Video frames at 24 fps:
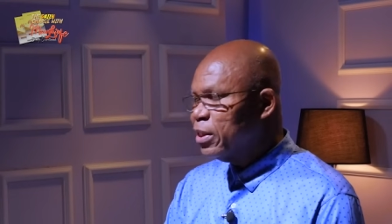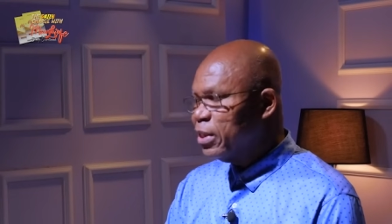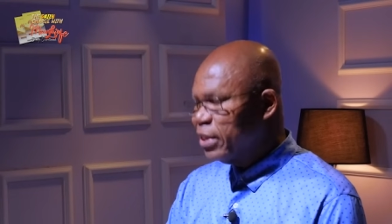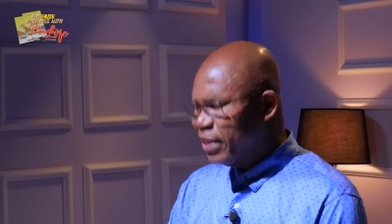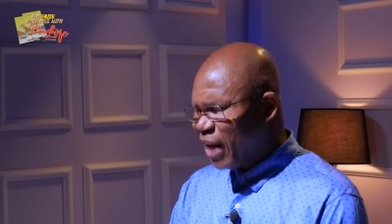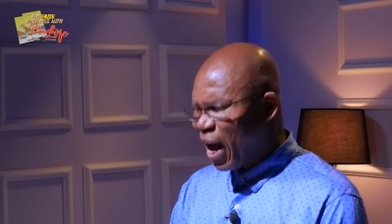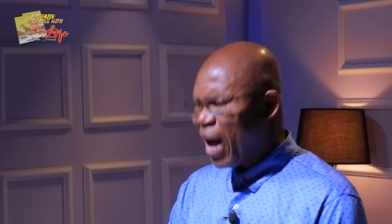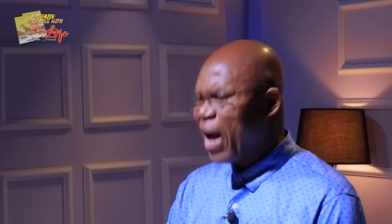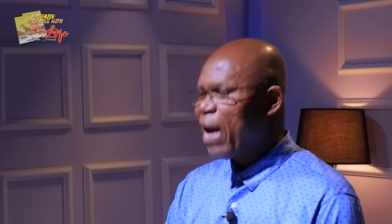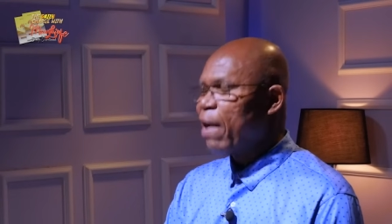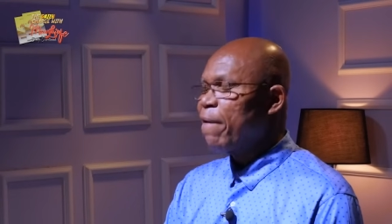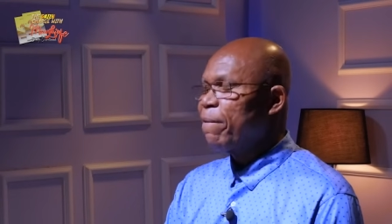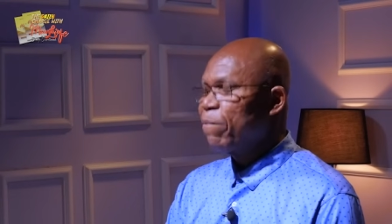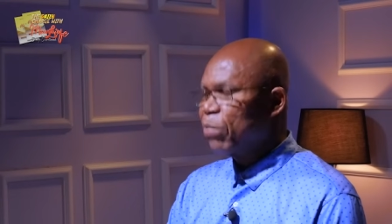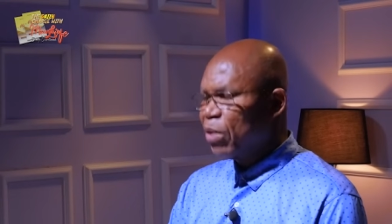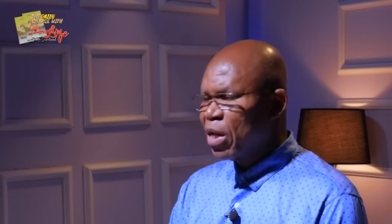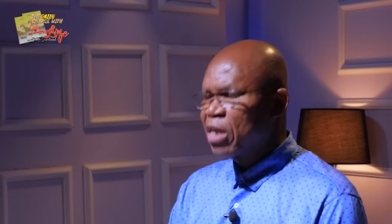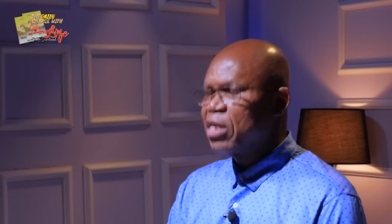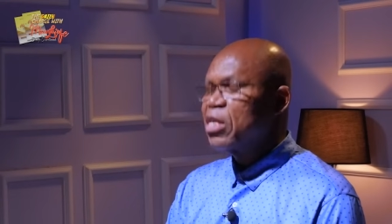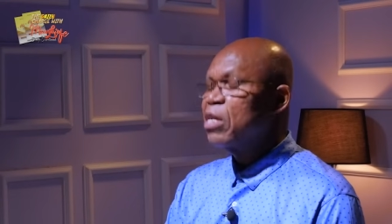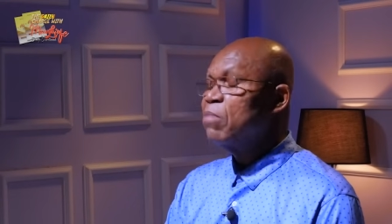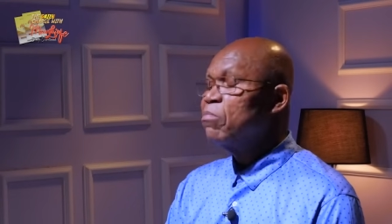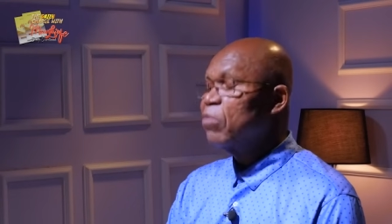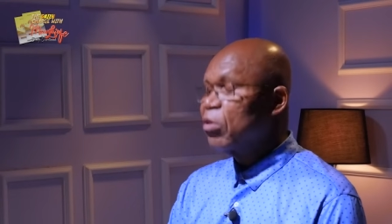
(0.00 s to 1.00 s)
die in the
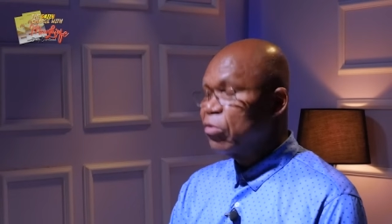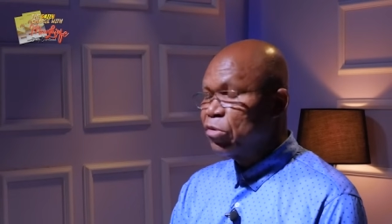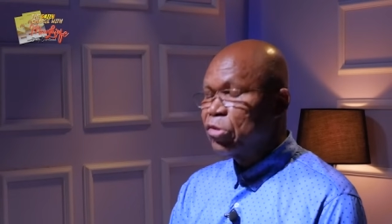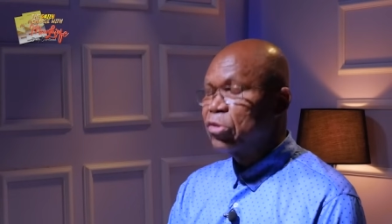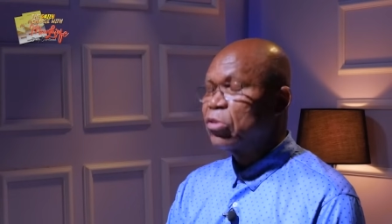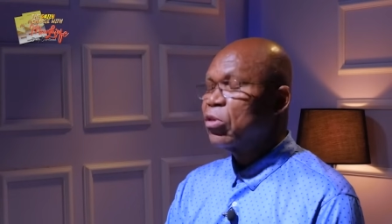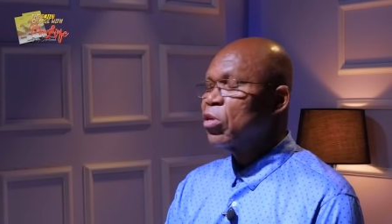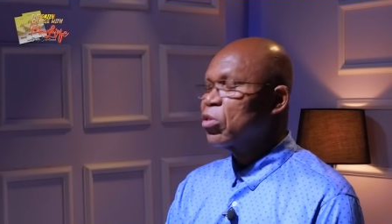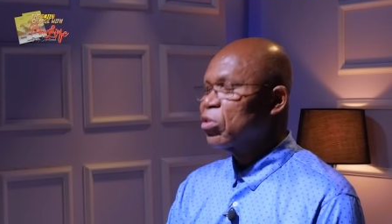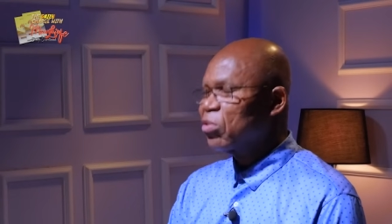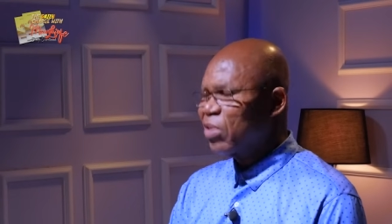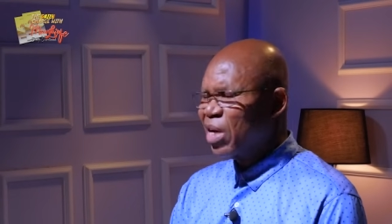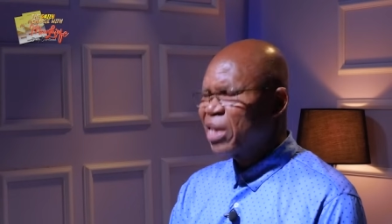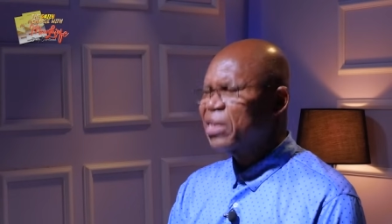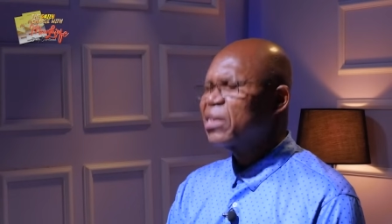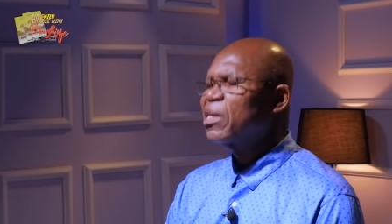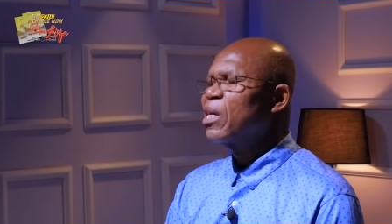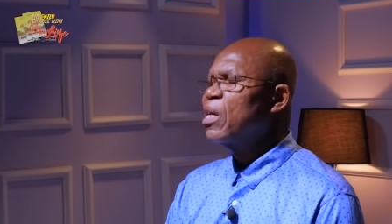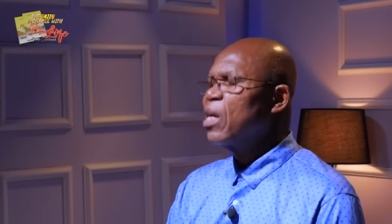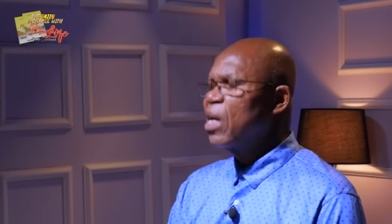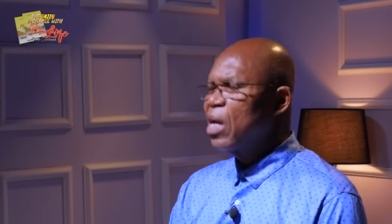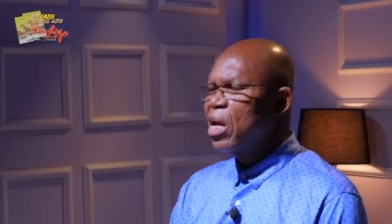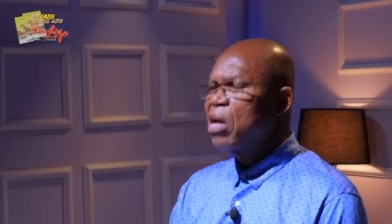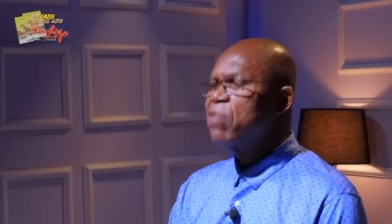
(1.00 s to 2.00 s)
name of Jesus Christ.
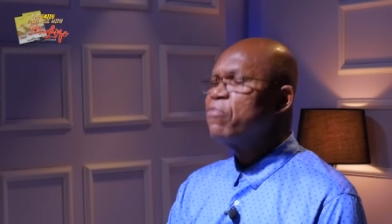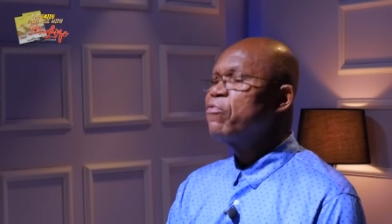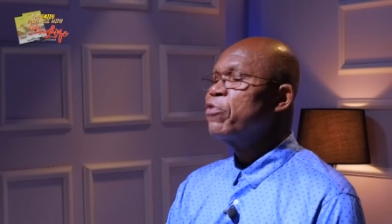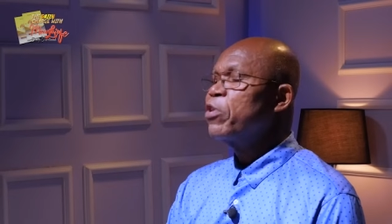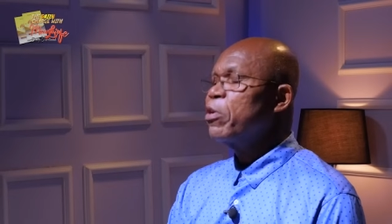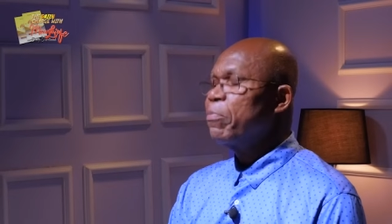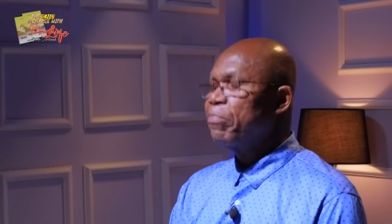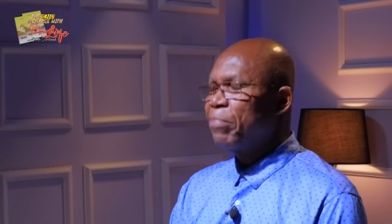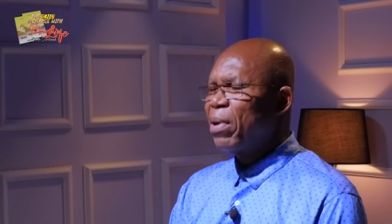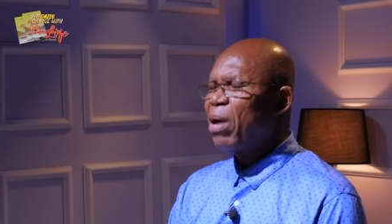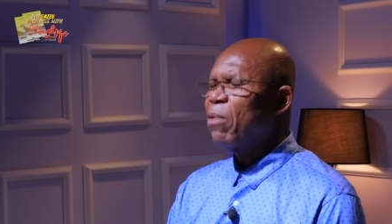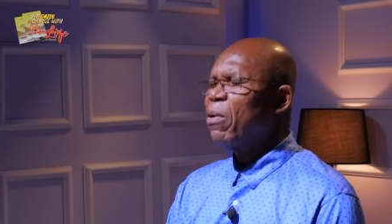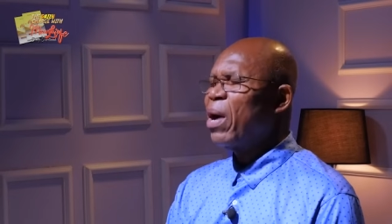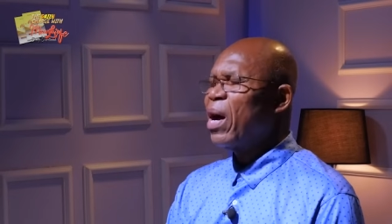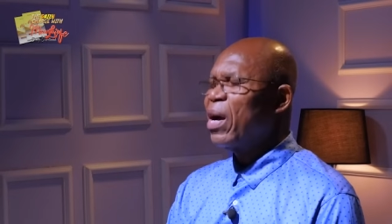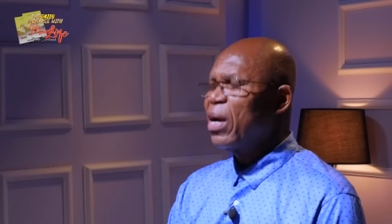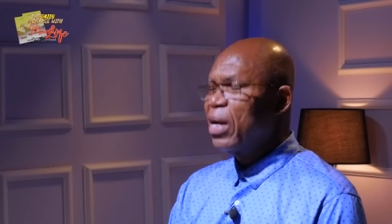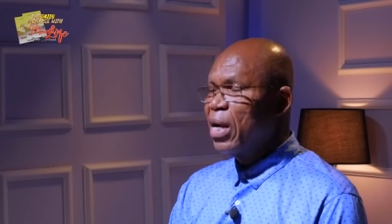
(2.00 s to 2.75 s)
Every power